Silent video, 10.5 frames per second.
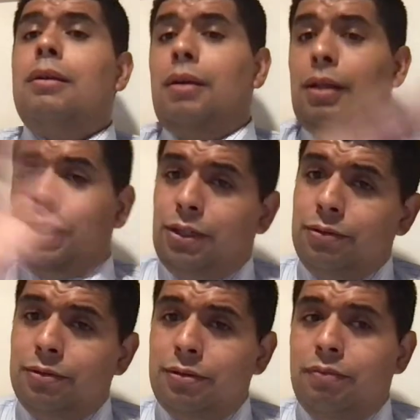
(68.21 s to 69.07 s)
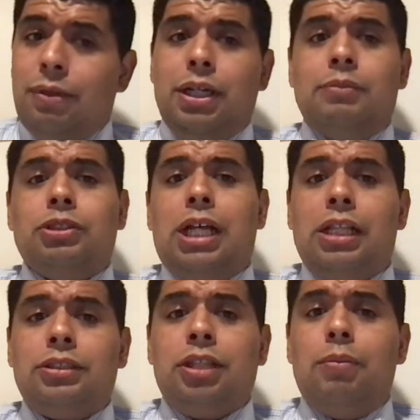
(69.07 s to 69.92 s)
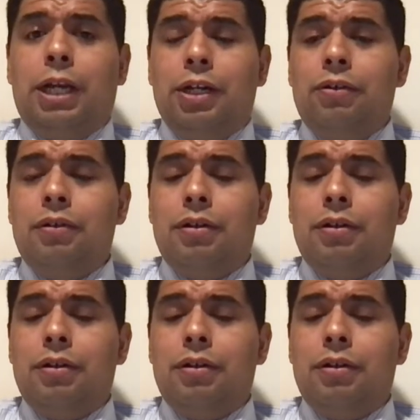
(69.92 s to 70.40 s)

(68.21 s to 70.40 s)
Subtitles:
Hello, my name is Alex Albino.